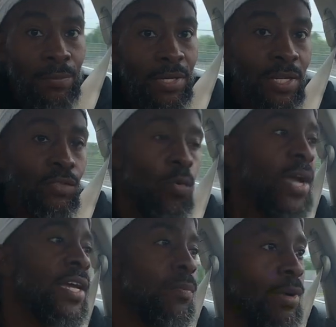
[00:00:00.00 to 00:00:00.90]
right, man, that's
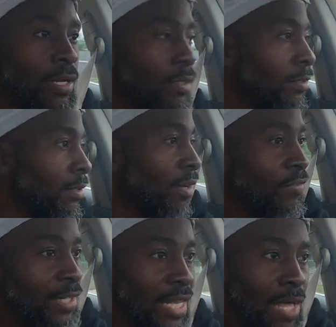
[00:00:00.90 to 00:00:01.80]
way better.
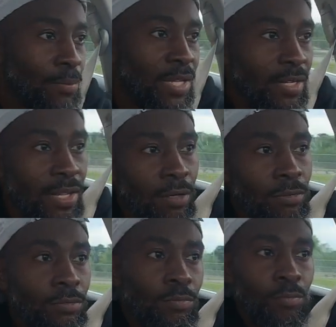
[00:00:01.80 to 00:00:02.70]
I feel a lot better now.
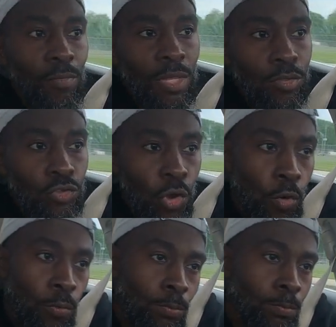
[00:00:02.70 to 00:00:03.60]

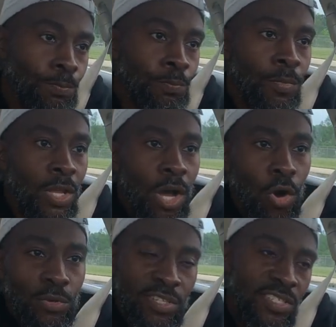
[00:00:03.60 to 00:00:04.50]
So
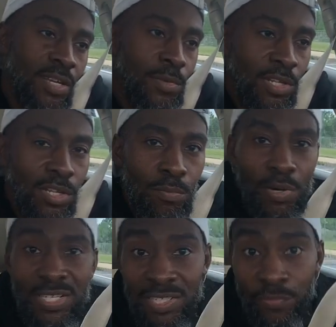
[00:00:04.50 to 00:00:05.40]
on a similar
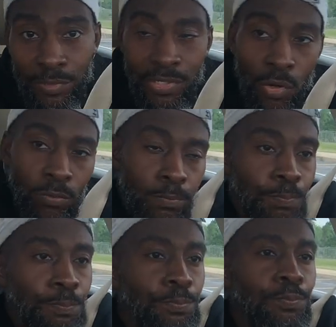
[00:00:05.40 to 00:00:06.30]
but different note,
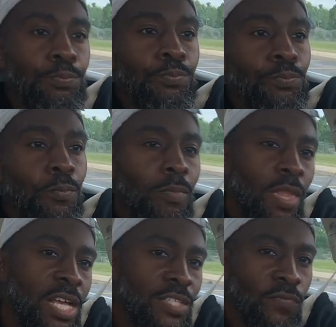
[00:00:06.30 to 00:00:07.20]

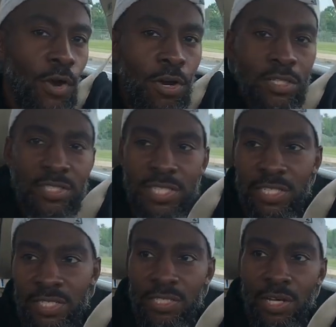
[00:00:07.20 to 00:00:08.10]
as far as
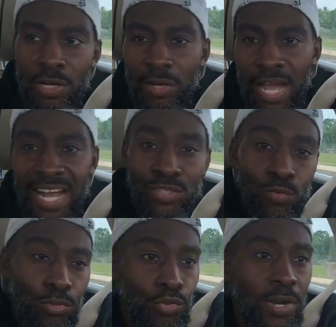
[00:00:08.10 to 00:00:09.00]
the
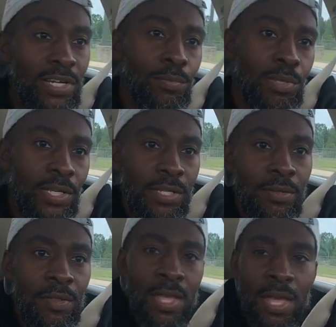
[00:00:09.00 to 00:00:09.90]
actual training plan,